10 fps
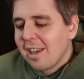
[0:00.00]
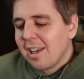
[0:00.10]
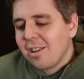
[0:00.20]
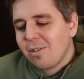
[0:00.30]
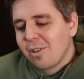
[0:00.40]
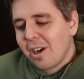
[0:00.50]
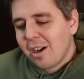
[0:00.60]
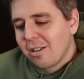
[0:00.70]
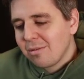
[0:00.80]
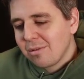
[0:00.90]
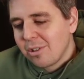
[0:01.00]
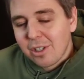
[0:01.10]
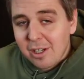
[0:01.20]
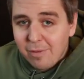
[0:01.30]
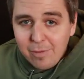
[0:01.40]
and you're not
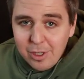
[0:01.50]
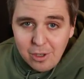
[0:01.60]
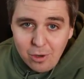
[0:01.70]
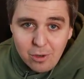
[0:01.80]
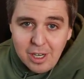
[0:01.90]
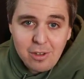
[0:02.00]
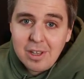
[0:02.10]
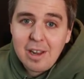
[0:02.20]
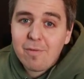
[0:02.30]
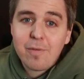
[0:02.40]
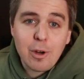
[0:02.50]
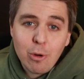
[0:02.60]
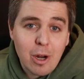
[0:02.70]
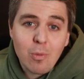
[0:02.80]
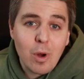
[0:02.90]
good enough with code that you can't
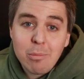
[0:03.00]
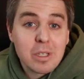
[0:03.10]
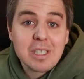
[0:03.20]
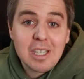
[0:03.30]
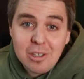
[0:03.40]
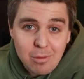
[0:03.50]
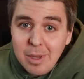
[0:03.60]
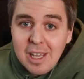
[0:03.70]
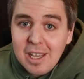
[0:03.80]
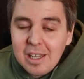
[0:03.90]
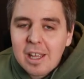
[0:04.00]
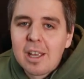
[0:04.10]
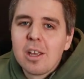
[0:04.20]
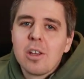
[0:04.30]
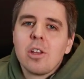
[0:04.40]
figure out what mistake you made,
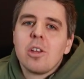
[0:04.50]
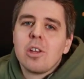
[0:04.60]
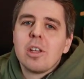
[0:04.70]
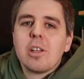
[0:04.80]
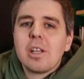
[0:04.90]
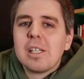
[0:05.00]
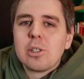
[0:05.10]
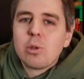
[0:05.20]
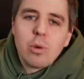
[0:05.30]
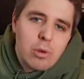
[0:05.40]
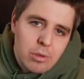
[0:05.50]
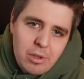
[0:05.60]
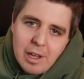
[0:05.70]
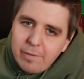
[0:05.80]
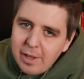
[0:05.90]
it's screwed.
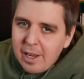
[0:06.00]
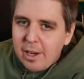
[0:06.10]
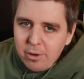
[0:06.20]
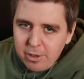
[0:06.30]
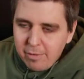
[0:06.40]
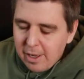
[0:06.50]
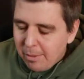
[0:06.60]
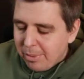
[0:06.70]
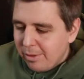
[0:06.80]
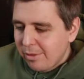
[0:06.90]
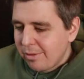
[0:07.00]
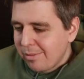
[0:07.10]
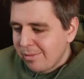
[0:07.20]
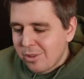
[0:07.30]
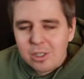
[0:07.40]
You have to hire a developer.
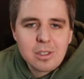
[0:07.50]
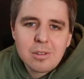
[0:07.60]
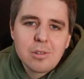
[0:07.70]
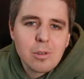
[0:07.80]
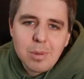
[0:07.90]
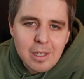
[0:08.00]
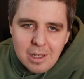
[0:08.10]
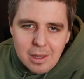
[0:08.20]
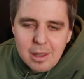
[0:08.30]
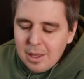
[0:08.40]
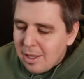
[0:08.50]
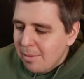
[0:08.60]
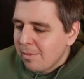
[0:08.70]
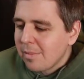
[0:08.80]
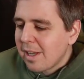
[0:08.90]
Just duplicate the
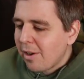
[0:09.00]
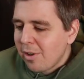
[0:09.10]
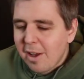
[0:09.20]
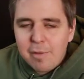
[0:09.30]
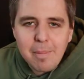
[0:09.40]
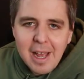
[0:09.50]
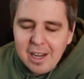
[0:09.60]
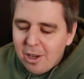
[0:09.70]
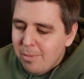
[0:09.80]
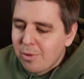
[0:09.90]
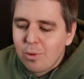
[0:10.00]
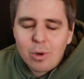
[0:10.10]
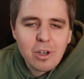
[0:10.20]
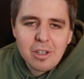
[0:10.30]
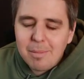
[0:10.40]
theme. Now you have a backup. You
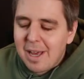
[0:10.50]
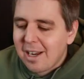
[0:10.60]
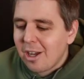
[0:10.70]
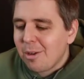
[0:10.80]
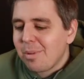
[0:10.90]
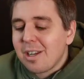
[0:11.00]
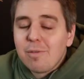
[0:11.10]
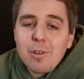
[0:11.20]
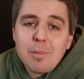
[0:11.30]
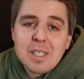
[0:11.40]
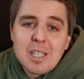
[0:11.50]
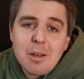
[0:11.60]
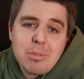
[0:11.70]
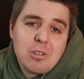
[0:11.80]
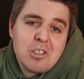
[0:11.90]
work on the backup. And if you mess
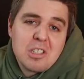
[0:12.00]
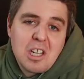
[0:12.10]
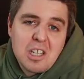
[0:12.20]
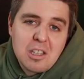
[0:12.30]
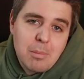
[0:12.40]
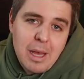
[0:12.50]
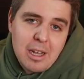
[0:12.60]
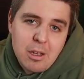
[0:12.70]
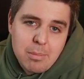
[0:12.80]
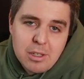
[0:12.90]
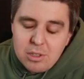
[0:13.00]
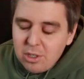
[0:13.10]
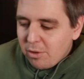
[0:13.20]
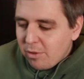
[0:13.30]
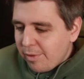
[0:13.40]
up, you just delete the backup and you
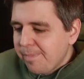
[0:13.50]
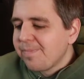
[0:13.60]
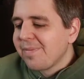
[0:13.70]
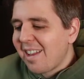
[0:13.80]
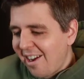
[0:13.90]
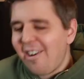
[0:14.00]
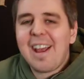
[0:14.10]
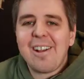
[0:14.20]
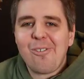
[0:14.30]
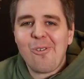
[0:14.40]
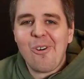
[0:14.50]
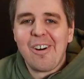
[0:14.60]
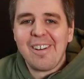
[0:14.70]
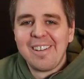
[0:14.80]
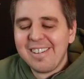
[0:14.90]
over. All right,
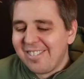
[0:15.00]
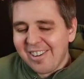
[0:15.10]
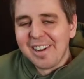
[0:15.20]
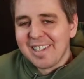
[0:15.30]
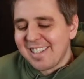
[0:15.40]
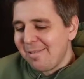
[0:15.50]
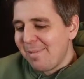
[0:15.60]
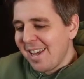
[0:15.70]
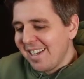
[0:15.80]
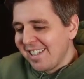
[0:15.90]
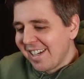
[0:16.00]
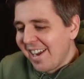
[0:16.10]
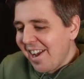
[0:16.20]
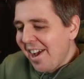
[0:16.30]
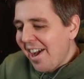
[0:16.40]
cool. We're on the same page.
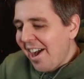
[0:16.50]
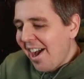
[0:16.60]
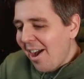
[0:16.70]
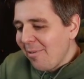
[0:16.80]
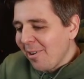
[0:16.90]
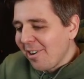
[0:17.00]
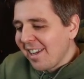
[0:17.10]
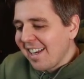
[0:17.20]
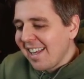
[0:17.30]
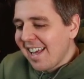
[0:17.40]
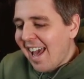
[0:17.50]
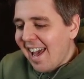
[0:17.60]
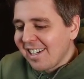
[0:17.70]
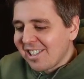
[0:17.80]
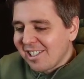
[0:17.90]
You're going to click
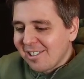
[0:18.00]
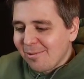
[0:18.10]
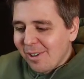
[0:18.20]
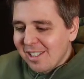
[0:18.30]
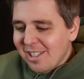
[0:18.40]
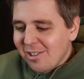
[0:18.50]
actions. Once the